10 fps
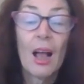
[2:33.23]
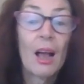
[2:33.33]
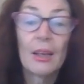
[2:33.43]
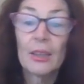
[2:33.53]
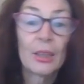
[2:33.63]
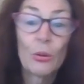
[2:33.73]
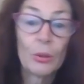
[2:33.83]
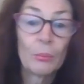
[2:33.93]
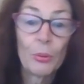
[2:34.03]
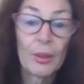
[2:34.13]
I
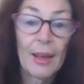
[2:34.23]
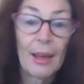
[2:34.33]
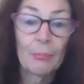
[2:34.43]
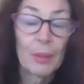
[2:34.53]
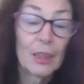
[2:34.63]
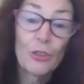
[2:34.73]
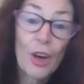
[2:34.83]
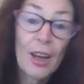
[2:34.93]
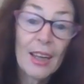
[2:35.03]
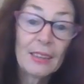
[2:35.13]
couldn't put it up. I
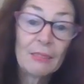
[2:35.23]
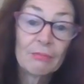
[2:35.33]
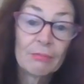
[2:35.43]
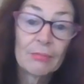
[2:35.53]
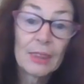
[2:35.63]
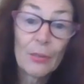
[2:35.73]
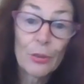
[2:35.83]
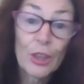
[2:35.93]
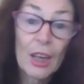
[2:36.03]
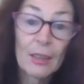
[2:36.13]
tried
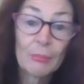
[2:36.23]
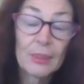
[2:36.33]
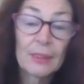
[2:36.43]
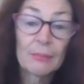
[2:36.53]
several times.